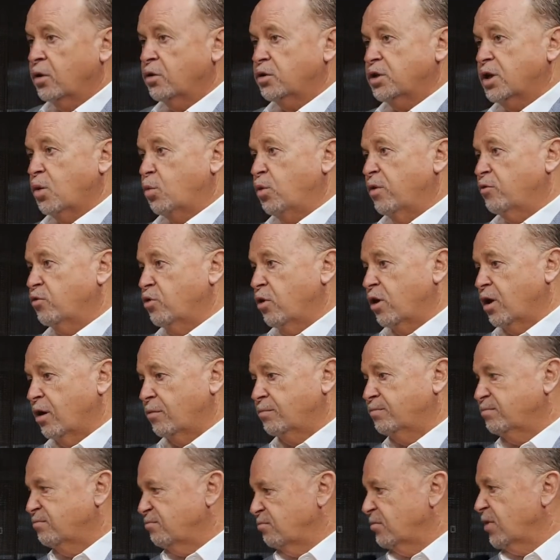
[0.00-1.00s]
So we've
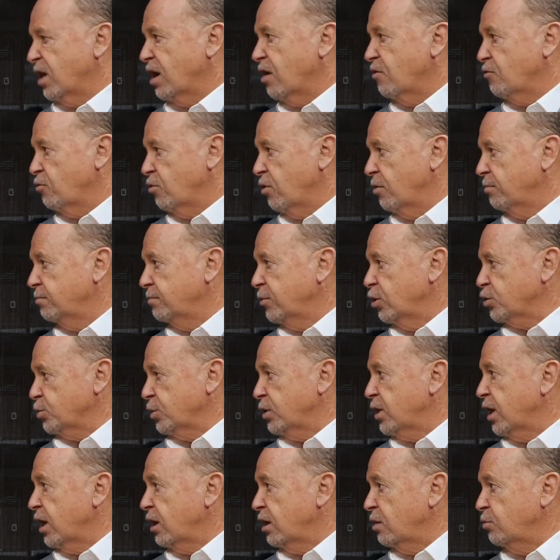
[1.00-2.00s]
got for a
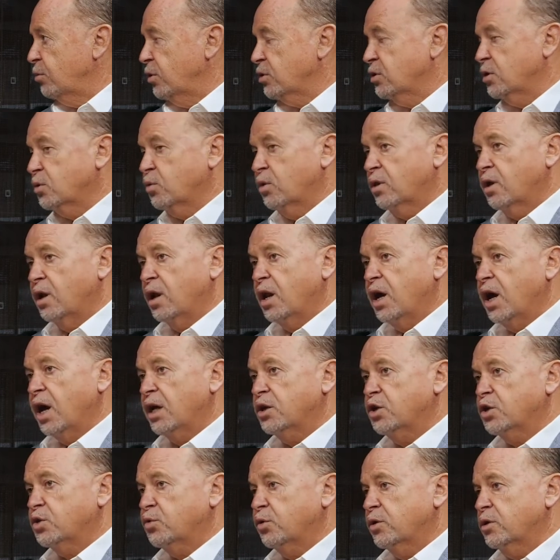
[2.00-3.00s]
hospitality business, we're the
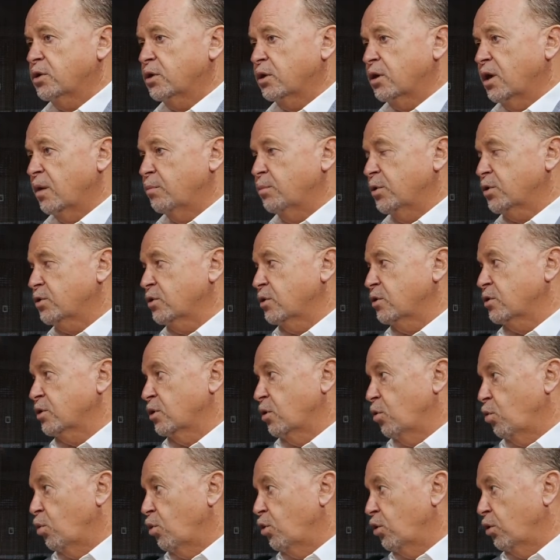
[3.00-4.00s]
largest registered club business
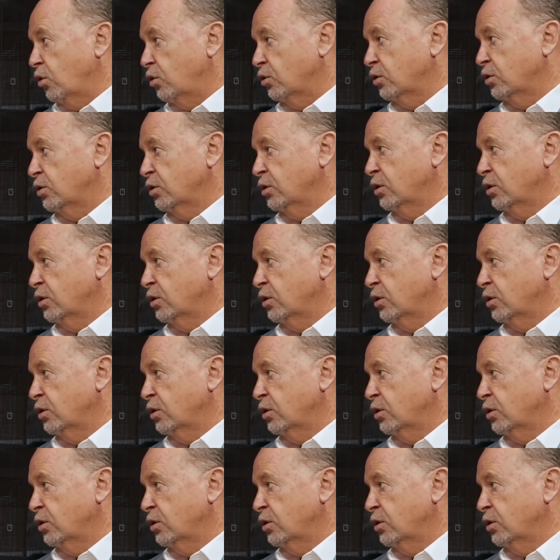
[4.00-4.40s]
in the world.